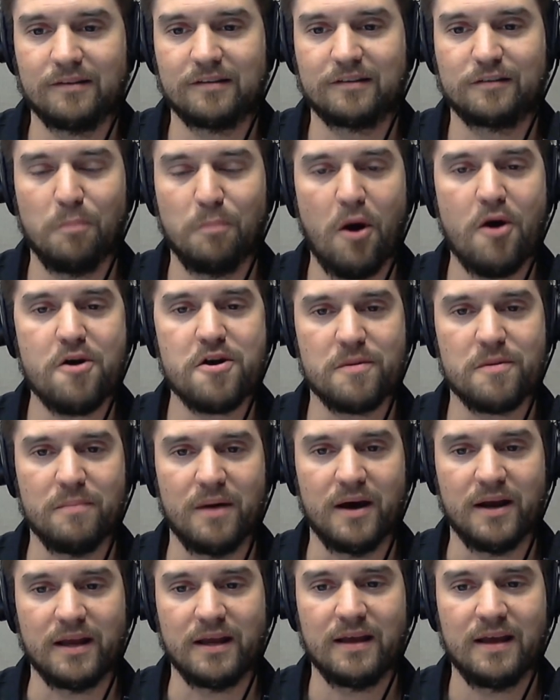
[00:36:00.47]
the smarter
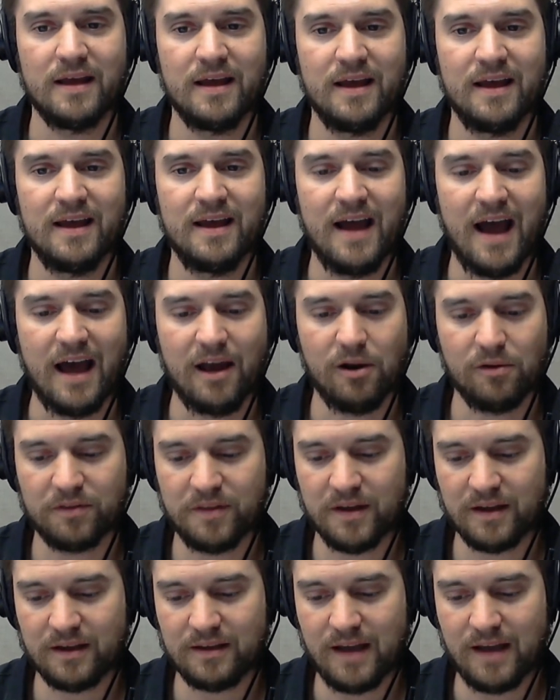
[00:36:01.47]
money. I don't
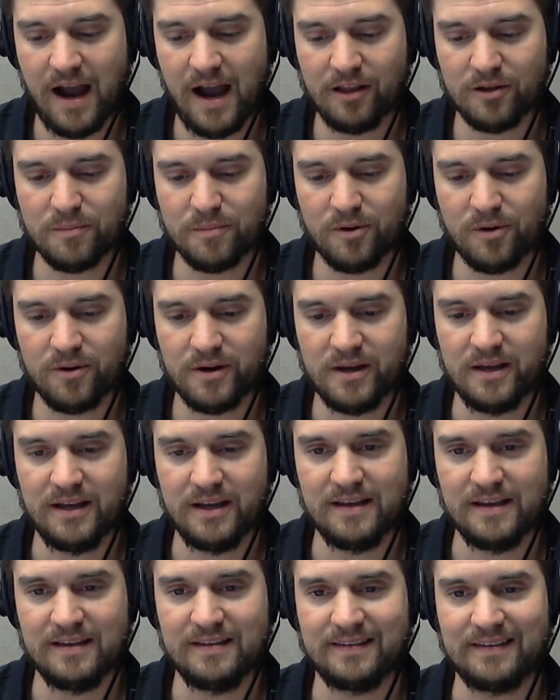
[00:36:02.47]
think Kyler Murray
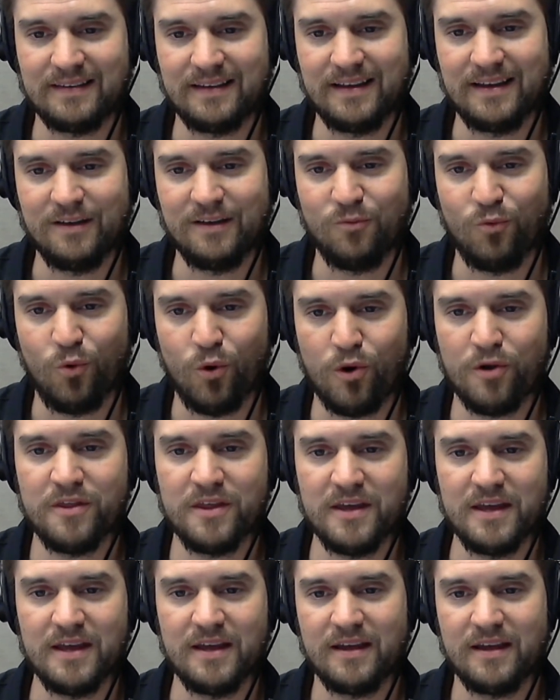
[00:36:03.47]
is
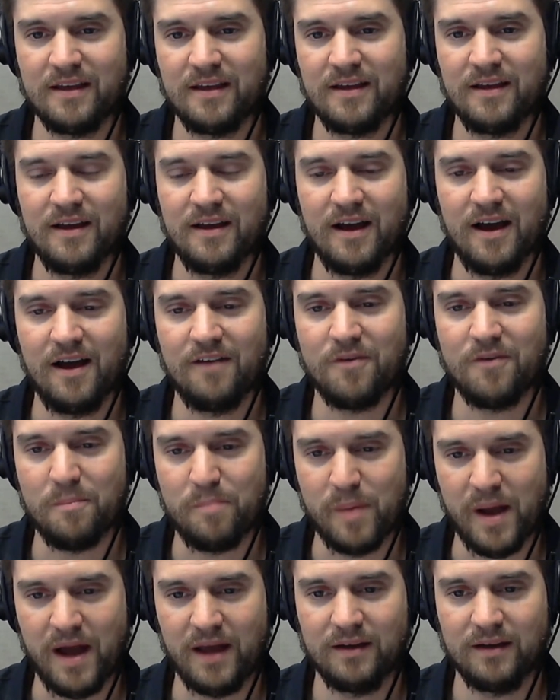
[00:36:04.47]
worthy of a
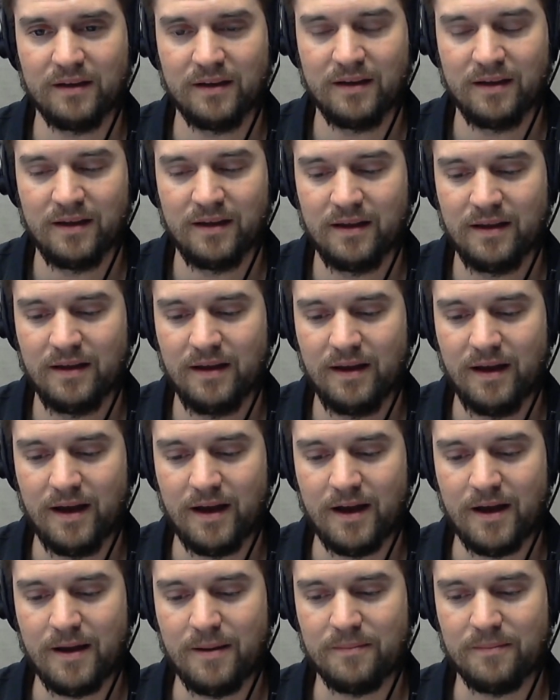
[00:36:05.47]
bet.
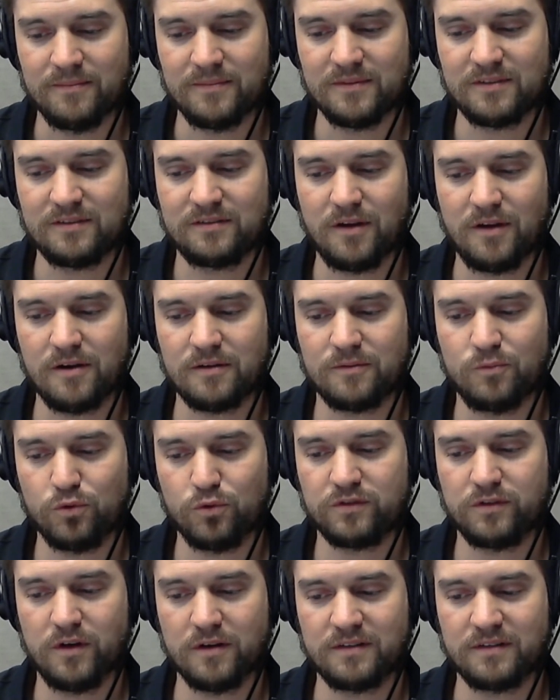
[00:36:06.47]
We'll
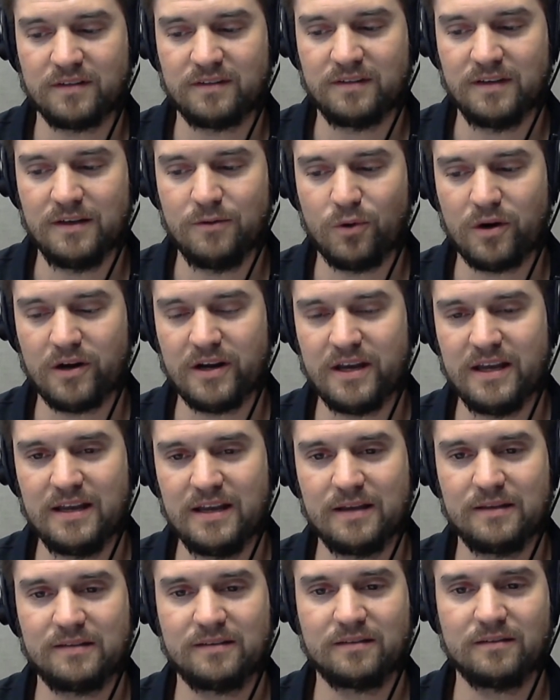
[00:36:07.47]
start to see where he
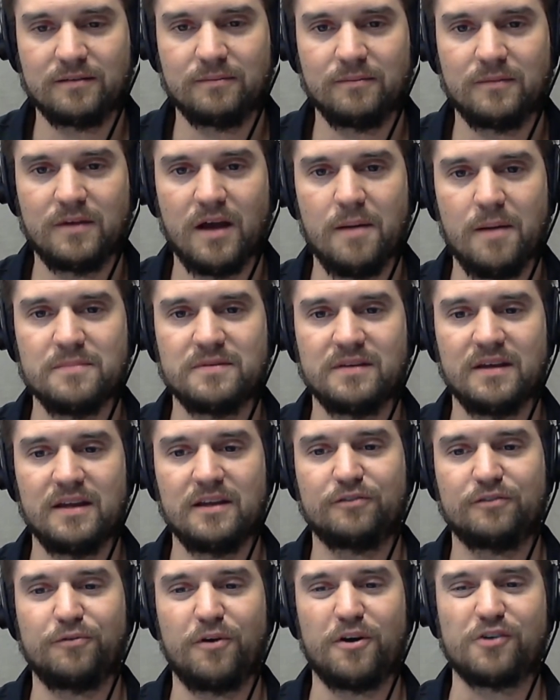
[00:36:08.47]
comes in
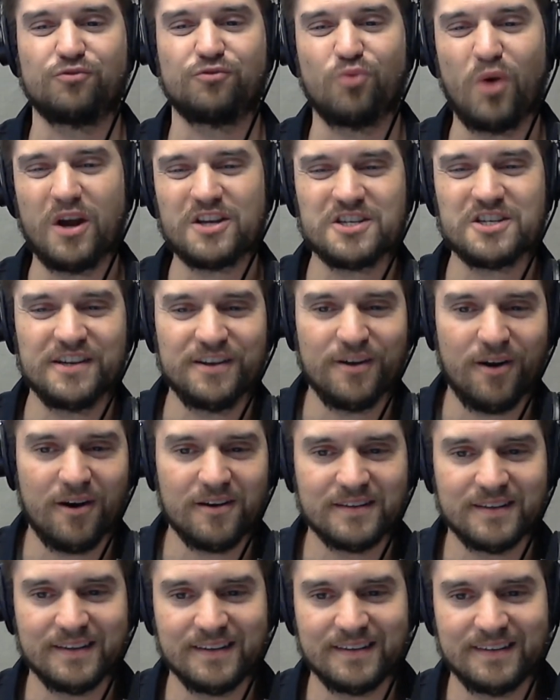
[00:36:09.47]
as far as rushing
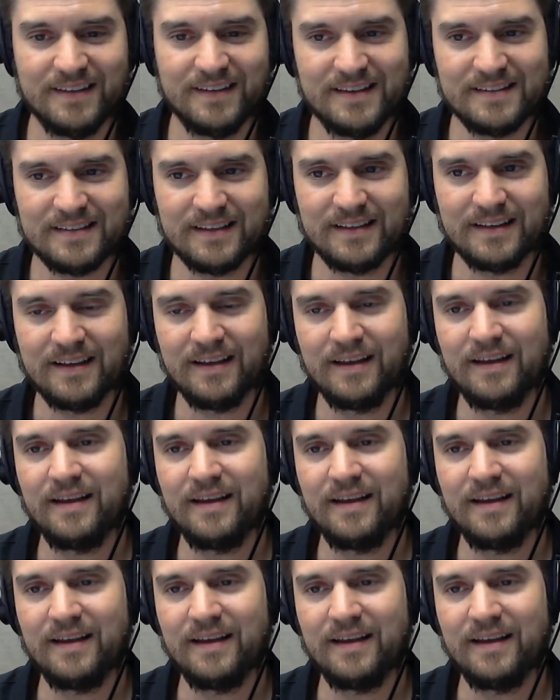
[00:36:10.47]
yards this season.